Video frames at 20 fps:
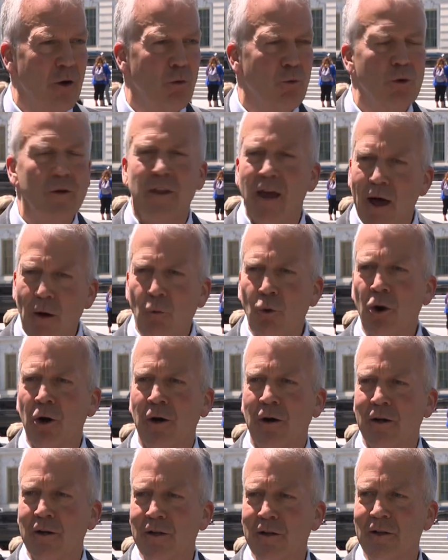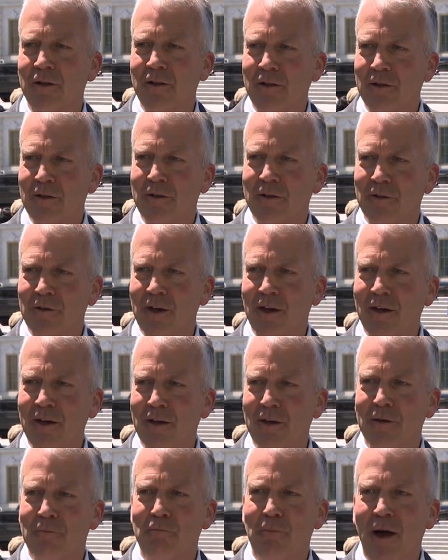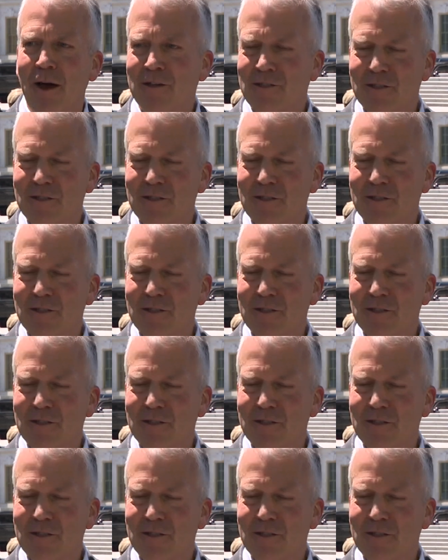would that work? Okay, my